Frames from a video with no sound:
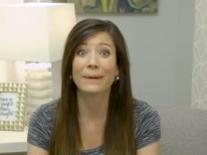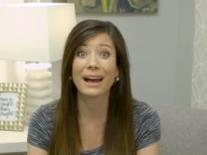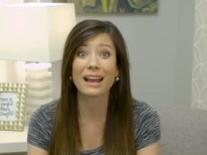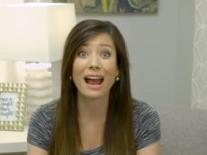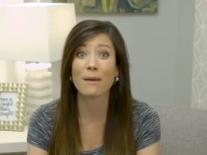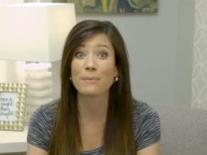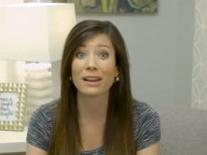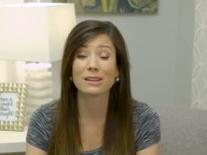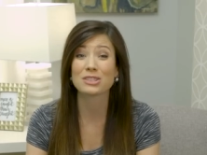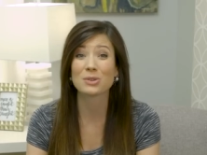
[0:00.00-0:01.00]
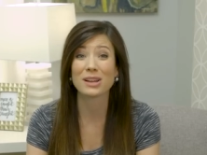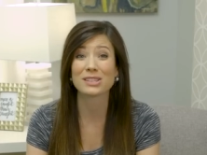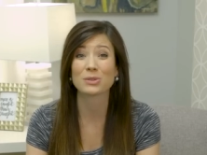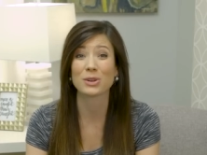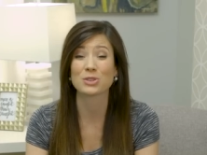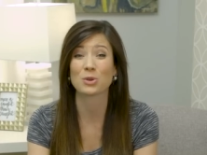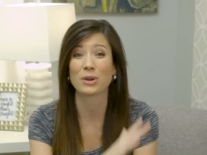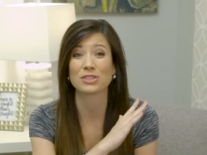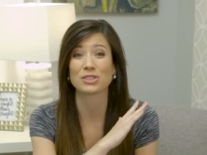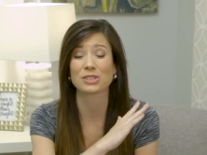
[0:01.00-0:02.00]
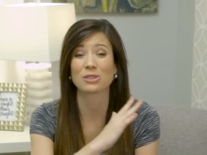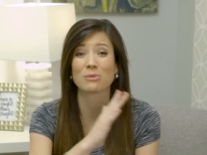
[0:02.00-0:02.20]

But I'm not gonna do Ask Rachel questions